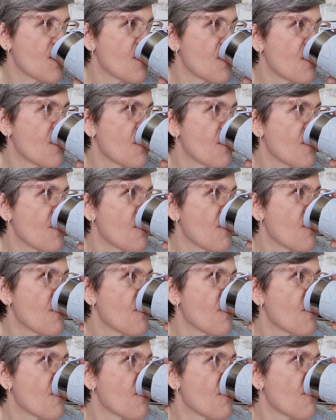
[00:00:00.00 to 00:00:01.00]

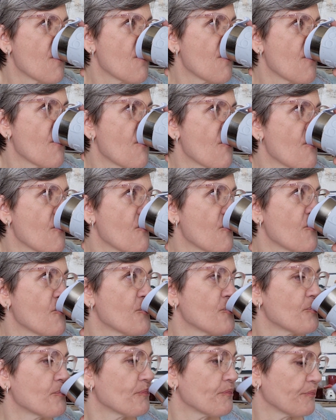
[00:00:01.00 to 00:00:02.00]

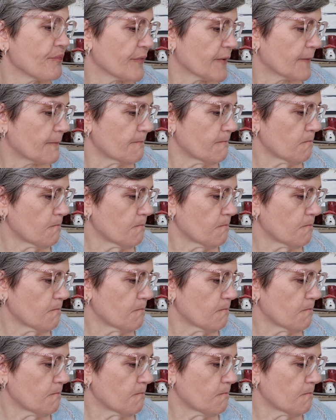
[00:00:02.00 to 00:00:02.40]
Nothing is said.